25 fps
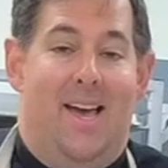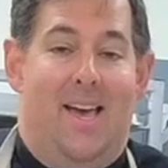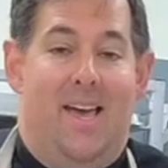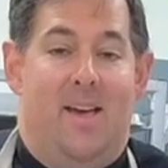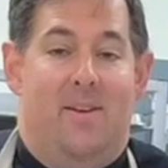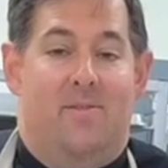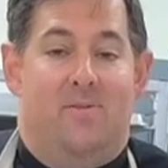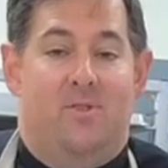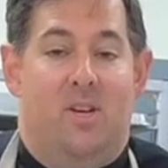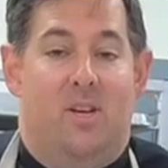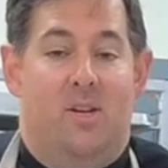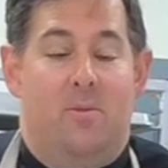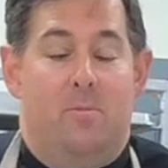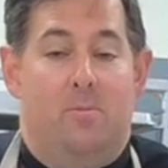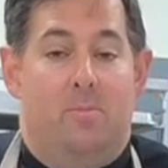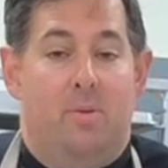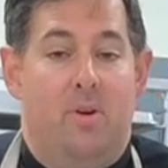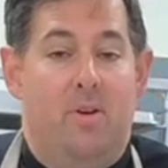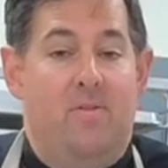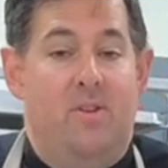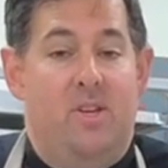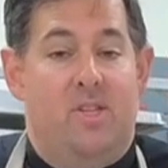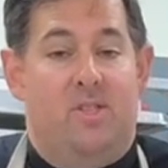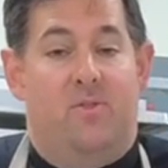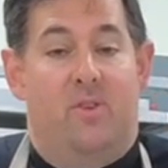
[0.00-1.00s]
have done
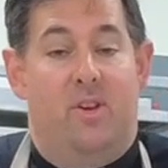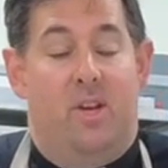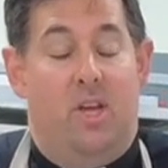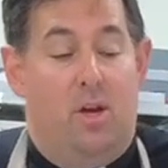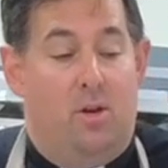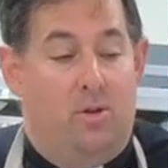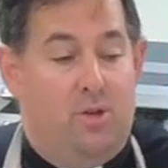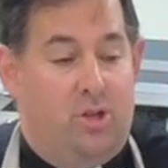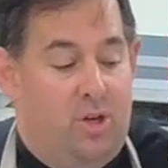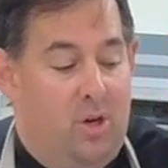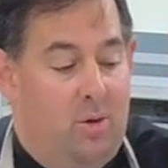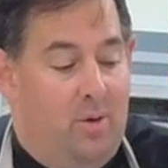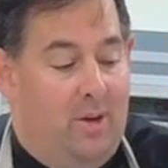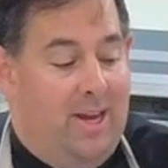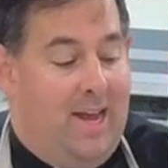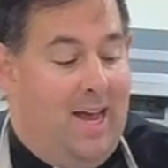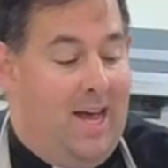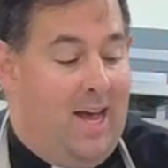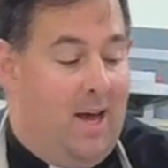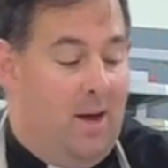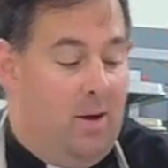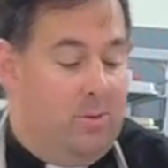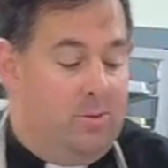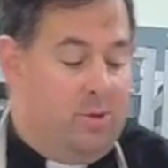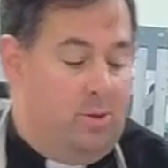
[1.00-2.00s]
previous videos showing
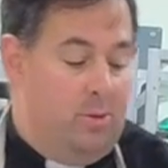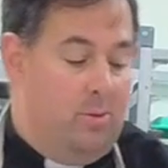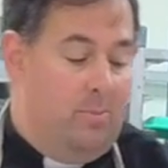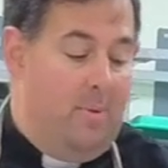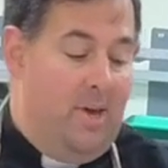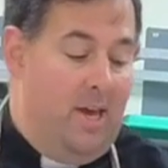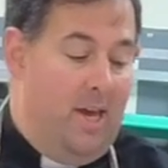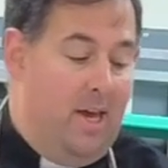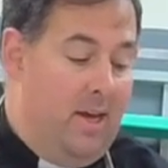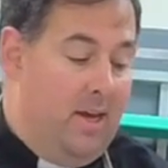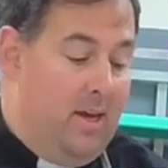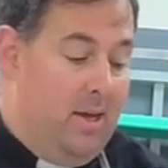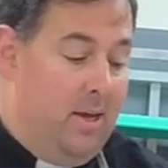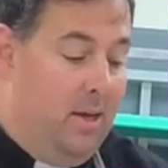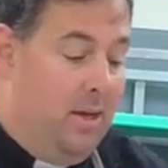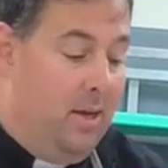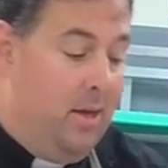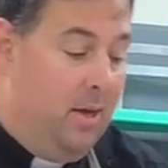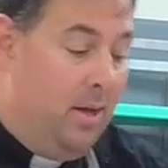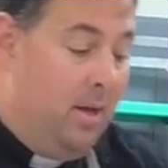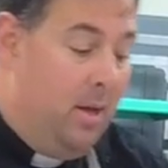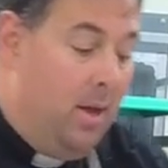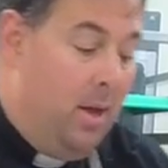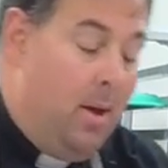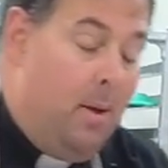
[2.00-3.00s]
how to make
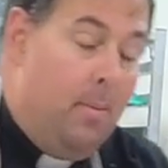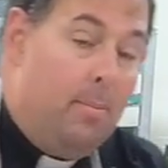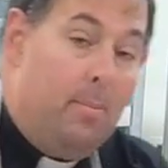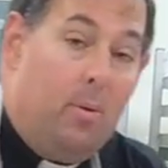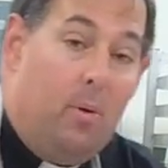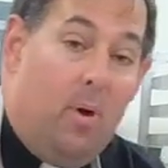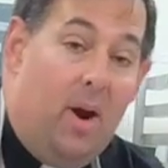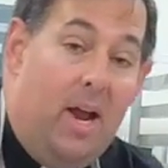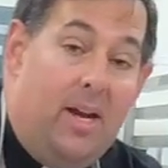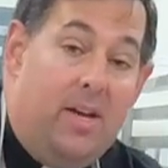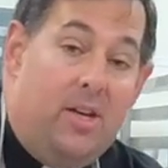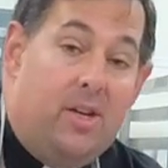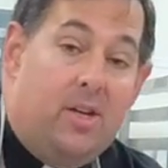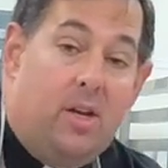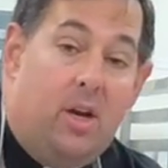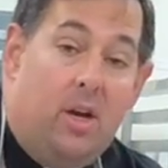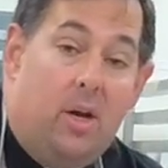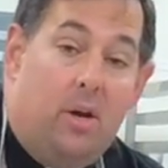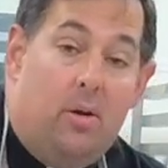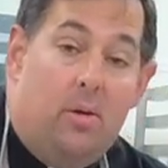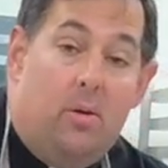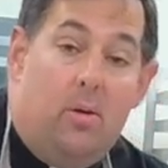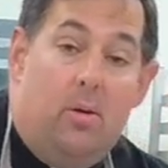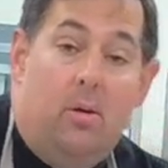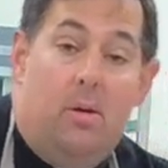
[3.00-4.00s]
bread
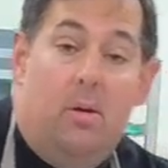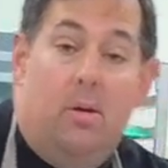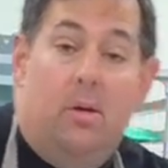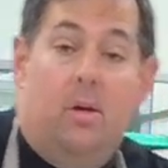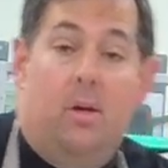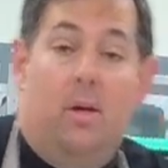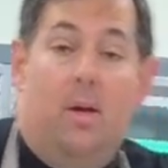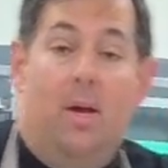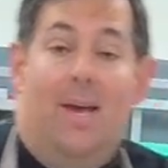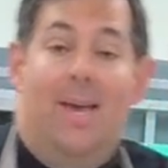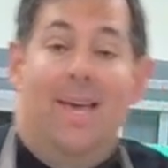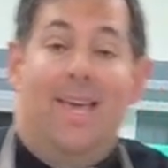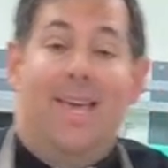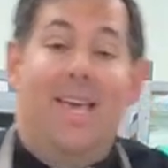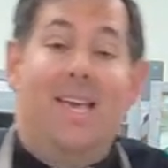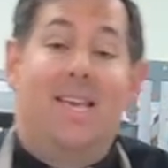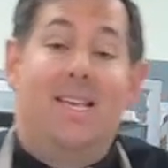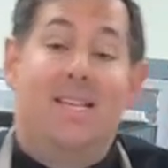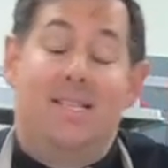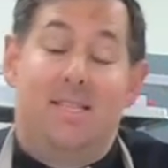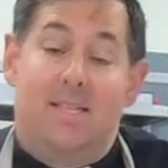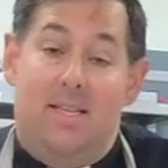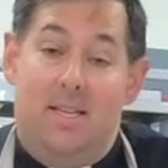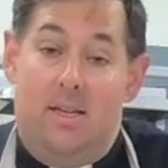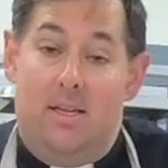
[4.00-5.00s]
dough.
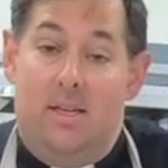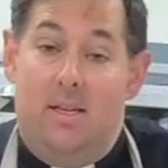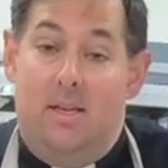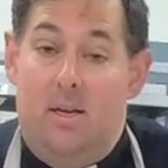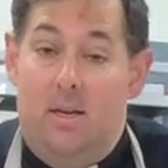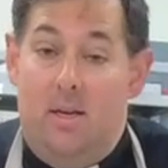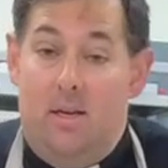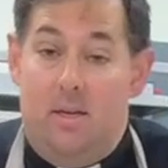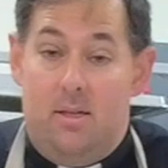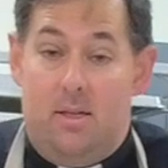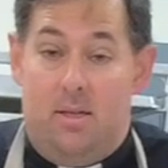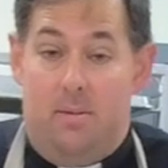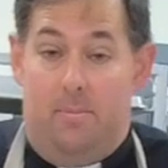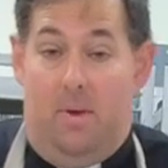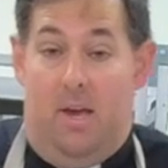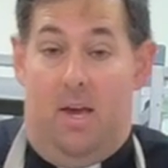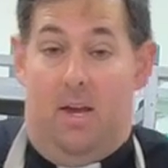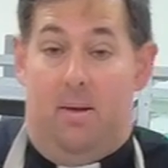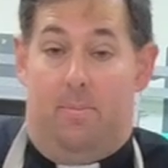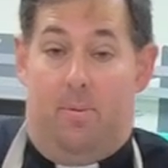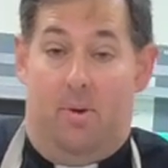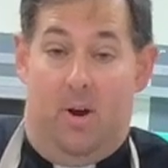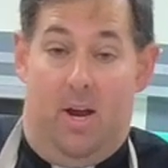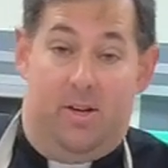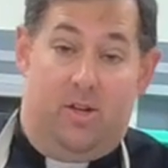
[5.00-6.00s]
Easy to
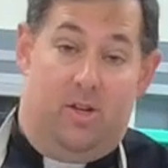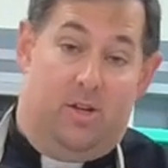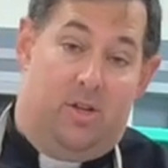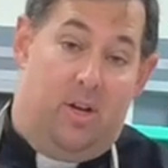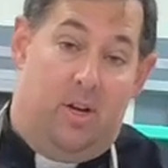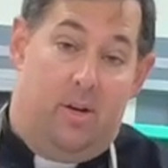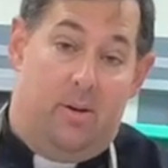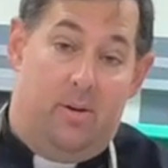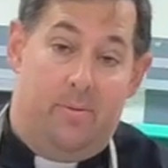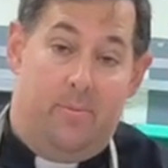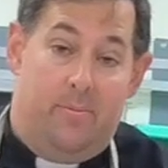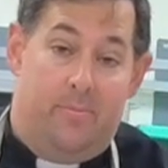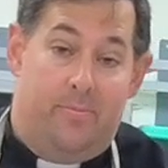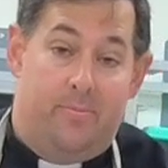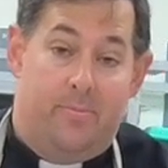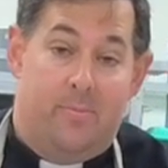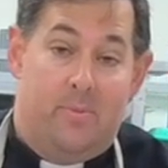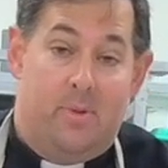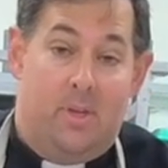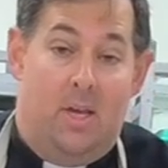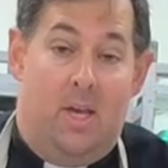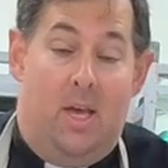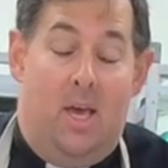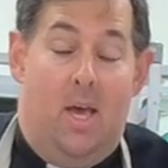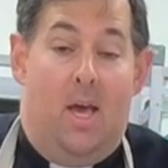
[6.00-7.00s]
make bread
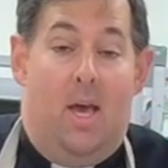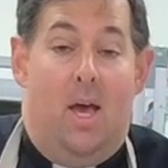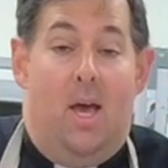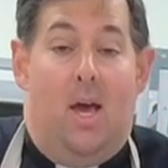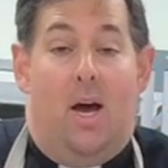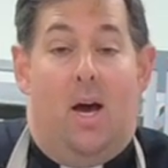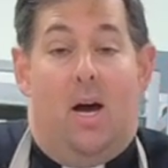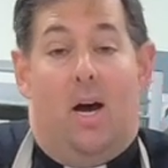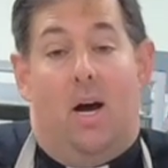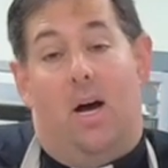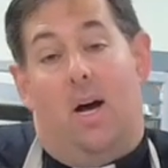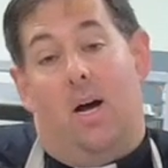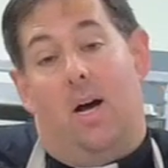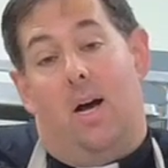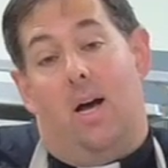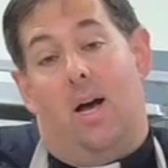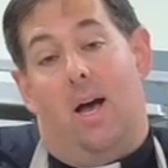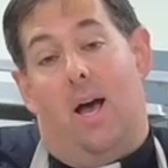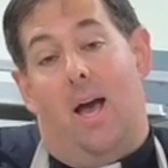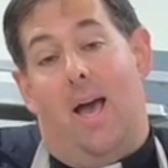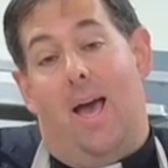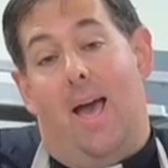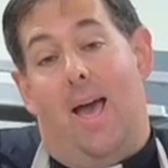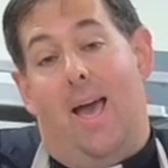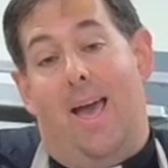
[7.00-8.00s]

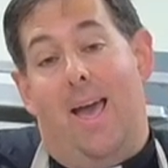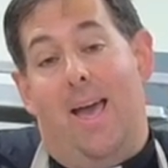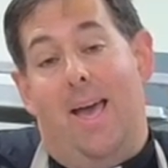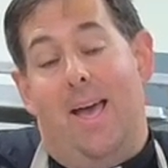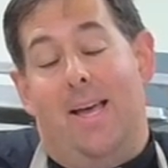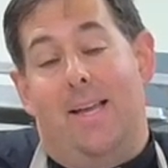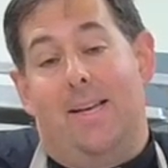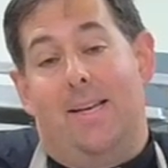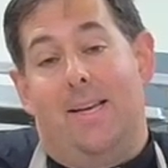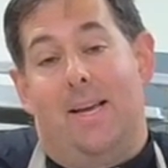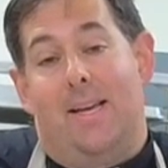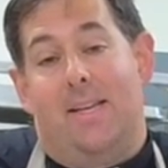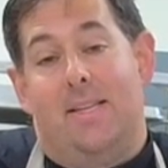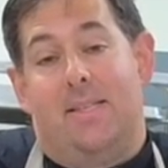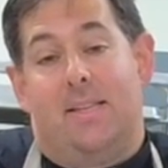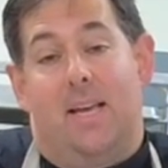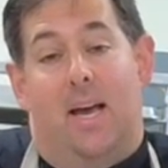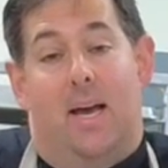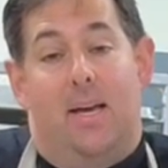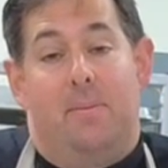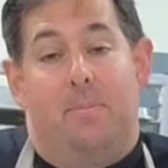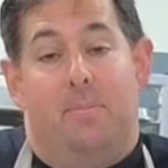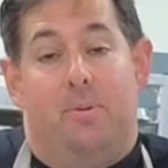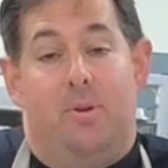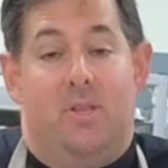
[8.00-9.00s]
dough. And as
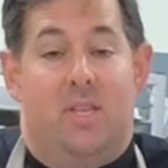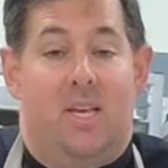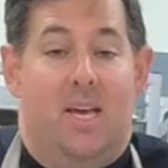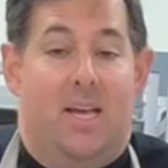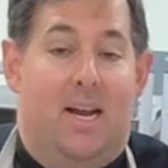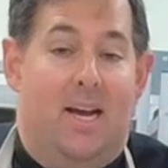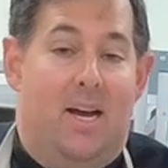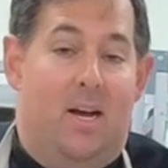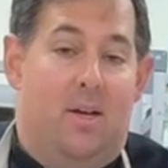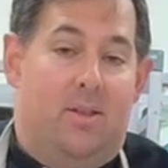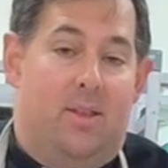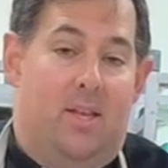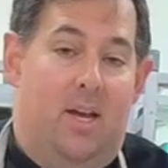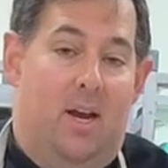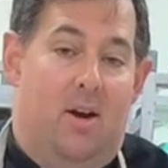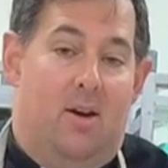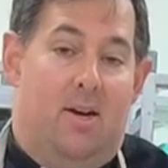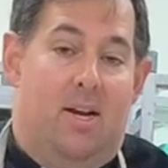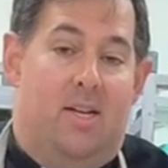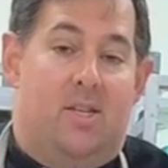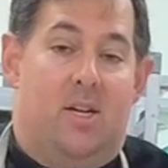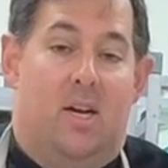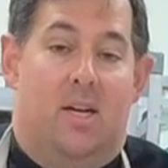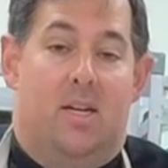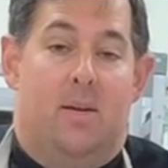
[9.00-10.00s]
I put that out there
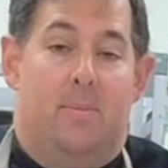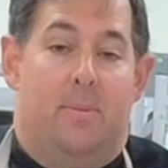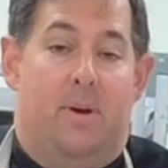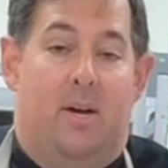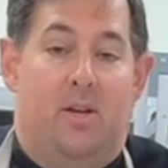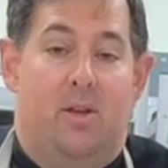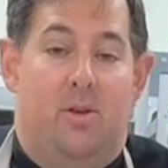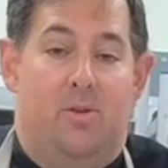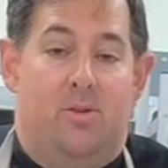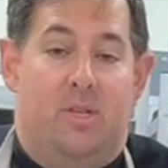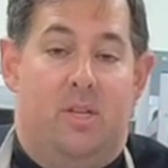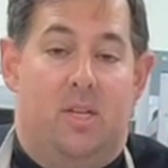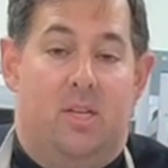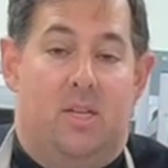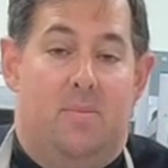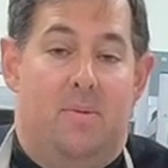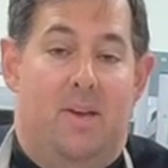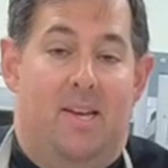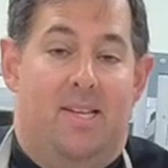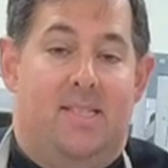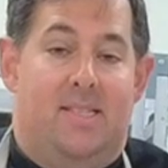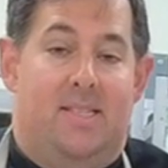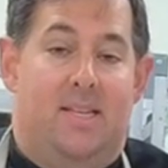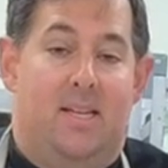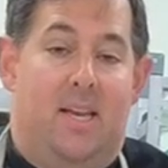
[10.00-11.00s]
and I talked about using it to
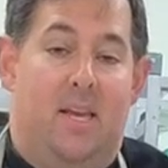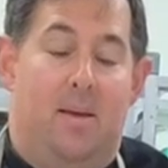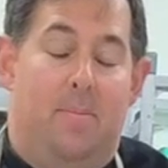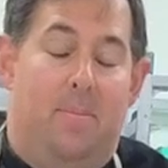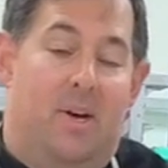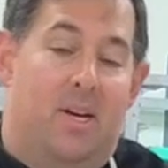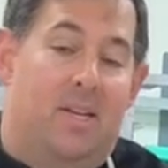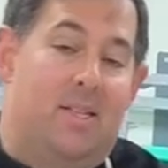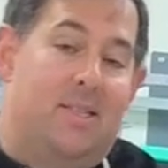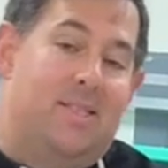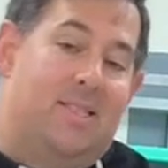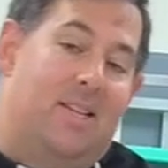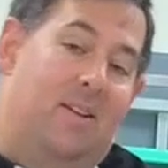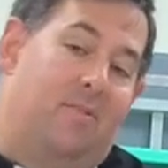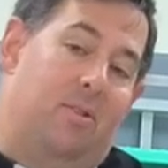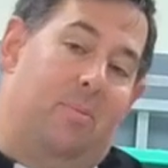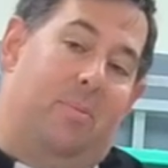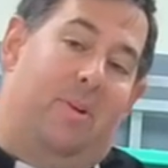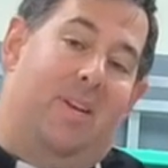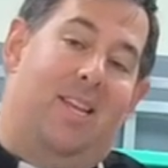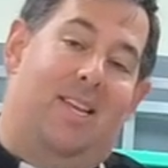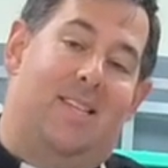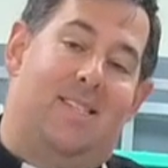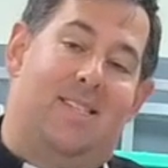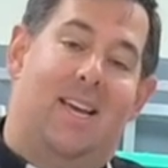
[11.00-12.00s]
make sticky buns,
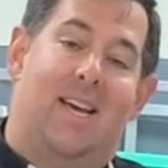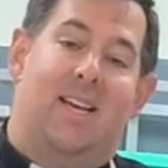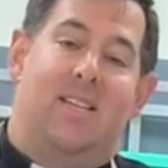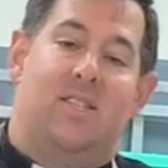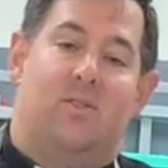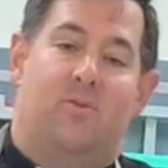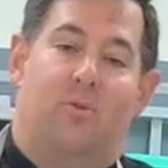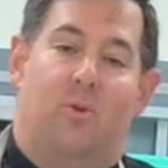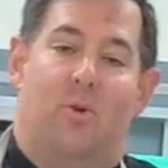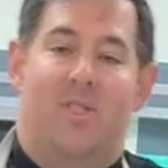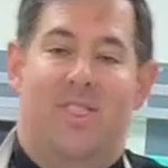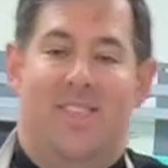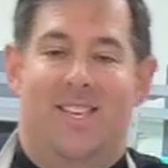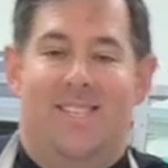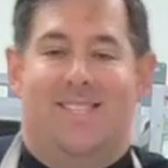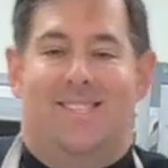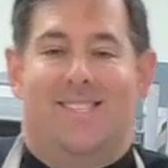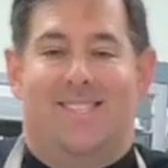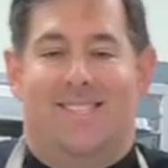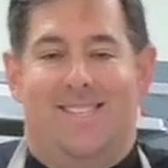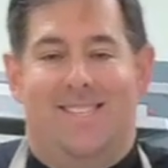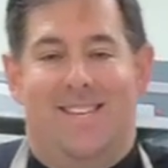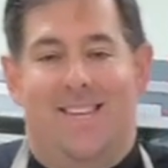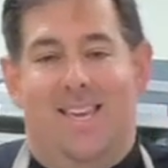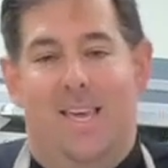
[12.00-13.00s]
everybody has asked for
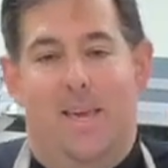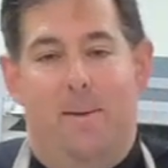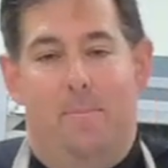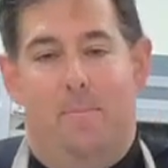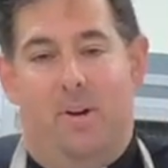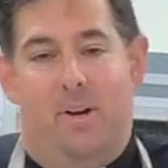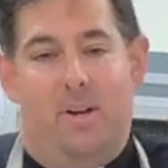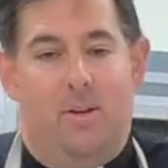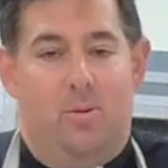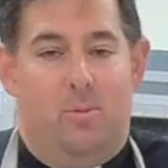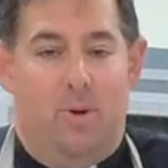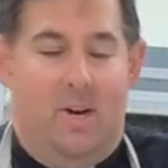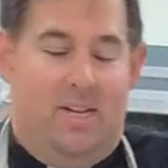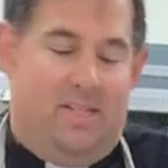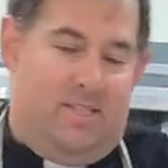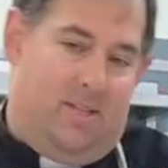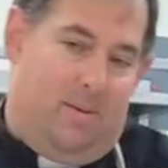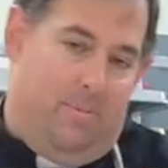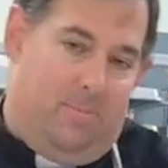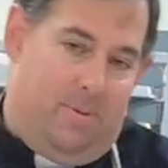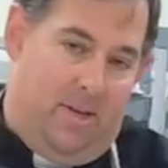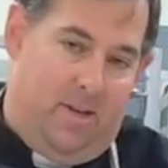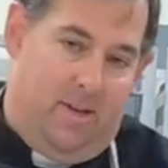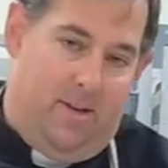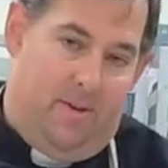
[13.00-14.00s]
this sticky bun
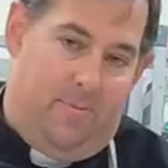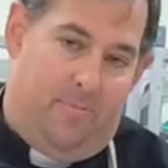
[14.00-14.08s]
recipe.